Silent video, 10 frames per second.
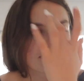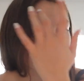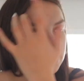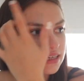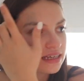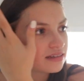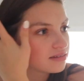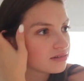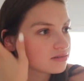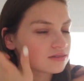
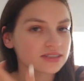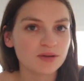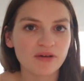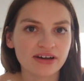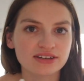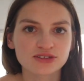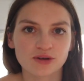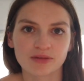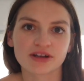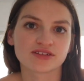really to sip on, so
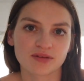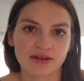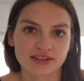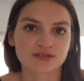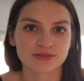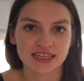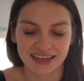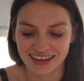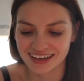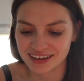I'm gonna sip on some
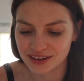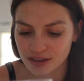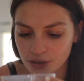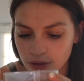tea.